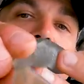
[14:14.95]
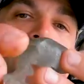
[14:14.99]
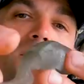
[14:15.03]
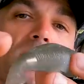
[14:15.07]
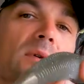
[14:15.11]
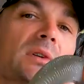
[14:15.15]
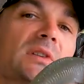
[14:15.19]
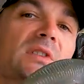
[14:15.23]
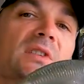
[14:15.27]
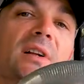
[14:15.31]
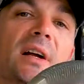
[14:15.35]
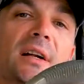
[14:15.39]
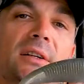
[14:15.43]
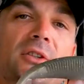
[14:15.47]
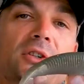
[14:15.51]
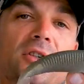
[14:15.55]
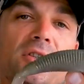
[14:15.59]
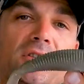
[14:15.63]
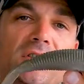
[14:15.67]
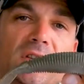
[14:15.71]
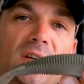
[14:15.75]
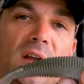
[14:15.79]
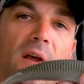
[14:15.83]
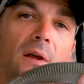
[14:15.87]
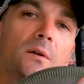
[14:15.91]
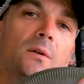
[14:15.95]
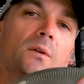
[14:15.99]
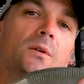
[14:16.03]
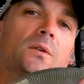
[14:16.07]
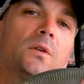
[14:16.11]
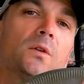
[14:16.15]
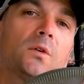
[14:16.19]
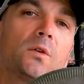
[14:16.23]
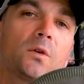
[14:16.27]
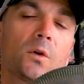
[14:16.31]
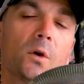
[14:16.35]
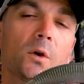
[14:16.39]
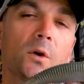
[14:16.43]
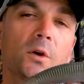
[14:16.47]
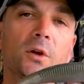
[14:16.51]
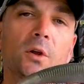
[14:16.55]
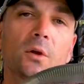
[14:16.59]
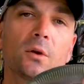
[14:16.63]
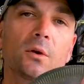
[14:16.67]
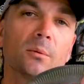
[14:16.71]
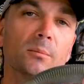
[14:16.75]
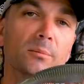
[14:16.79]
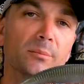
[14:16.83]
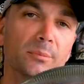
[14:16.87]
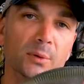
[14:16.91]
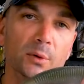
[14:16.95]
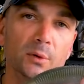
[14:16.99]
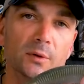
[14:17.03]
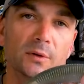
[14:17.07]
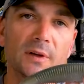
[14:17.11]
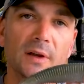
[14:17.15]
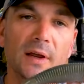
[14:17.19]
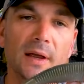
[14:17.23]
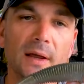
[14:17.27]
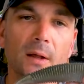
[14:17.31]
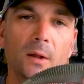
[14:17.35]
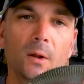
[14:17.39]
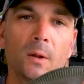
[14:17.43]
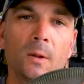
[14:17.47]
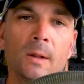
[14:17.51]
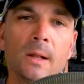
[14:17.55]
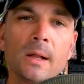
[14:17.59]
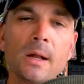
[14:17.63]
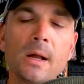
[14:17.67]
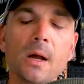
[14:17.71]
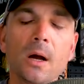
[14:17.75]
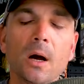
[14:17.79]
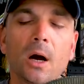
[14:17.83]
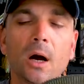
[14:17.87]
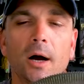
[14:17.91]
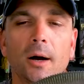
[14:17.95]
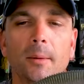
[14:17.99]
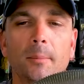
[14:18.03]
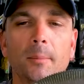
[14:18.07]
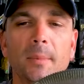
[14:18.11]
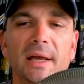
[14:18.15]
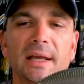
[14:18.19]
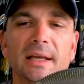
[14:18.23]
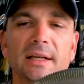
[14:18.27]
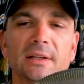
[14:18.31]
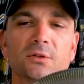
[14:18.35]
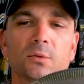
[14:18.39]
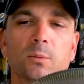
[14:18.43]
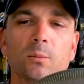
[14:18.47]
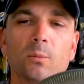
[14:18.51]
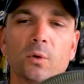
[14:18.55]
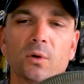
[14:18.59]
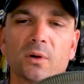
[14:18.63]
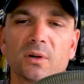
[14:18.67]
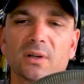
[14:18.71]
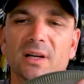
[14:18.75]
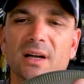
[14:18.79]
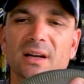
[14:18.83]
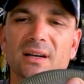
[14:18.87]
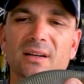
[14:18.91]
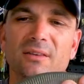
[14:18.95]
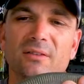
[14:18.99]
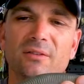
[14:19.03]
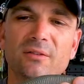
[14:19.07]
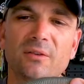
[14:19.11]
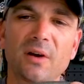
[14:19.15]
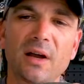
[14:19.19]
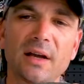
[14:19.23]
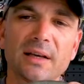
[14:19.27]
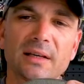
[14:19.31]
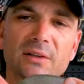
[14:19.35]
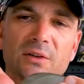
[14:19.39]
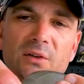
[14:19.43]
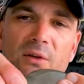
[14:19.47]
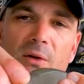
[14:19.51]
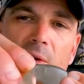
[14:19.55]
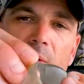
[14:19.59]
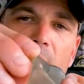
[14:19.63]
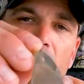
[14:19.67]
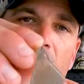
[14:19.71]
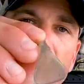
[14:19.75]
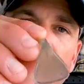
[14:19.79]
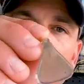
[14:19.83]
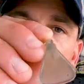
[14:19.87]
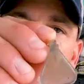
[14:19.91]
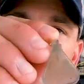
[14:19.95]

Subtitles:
too. It's not your standard circular boot tail. It's more kind of, I guess you'd call it